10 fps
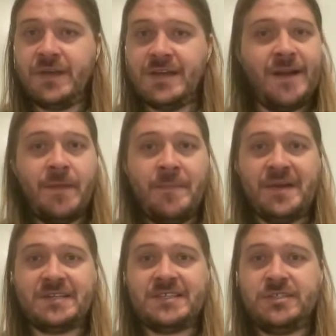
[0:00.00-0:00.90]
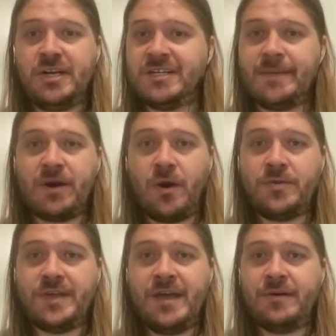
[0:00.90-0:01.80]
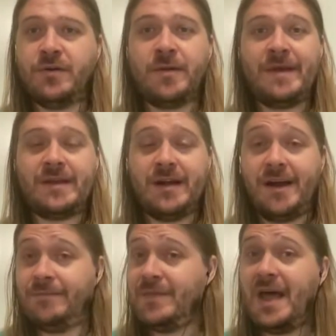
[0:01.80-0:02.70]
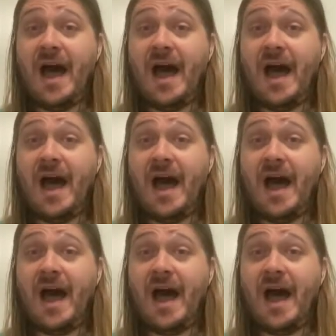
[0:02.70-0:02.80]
Again, I'm the biggest JJ McCarthy hater known to mankind.